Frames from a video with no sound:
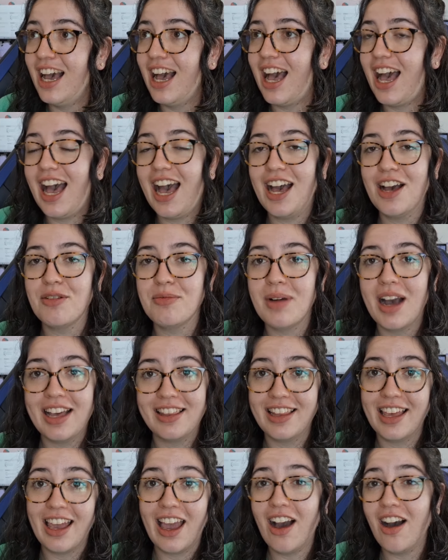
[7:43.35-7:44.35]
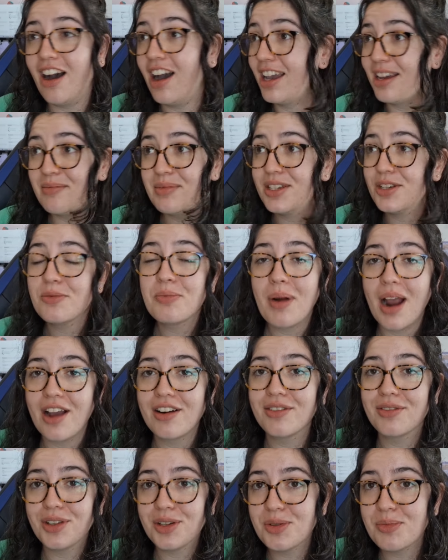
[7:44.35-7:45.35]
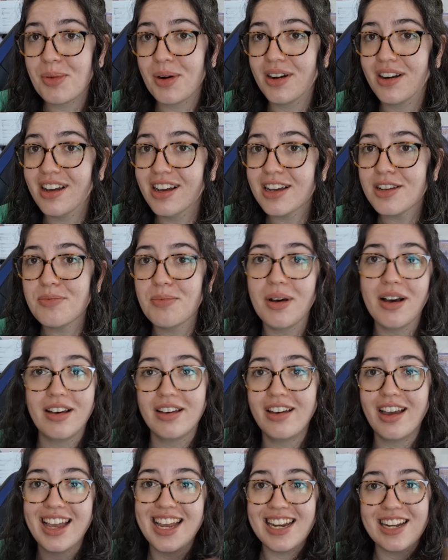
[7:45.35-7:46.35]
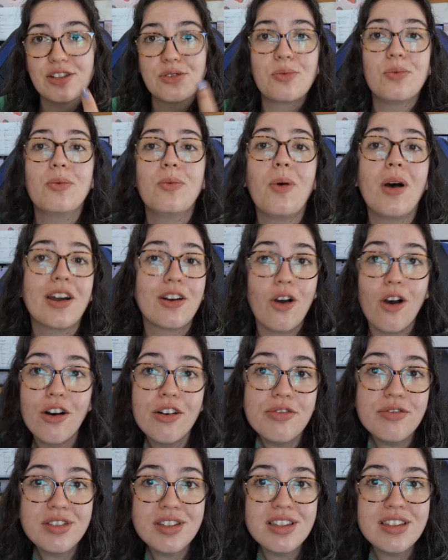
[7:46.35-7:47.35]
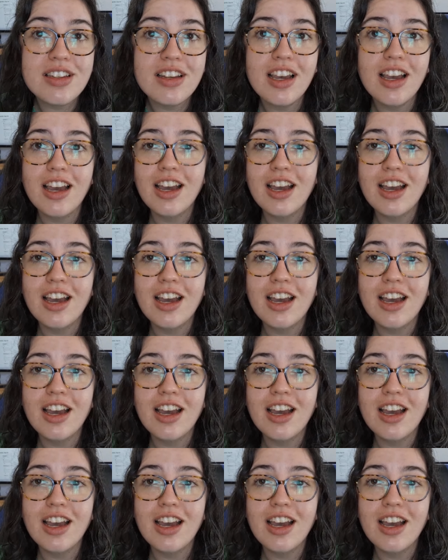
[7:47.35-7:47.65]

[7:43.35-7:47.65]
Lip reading: I am still proud of those products, but it is one-offs.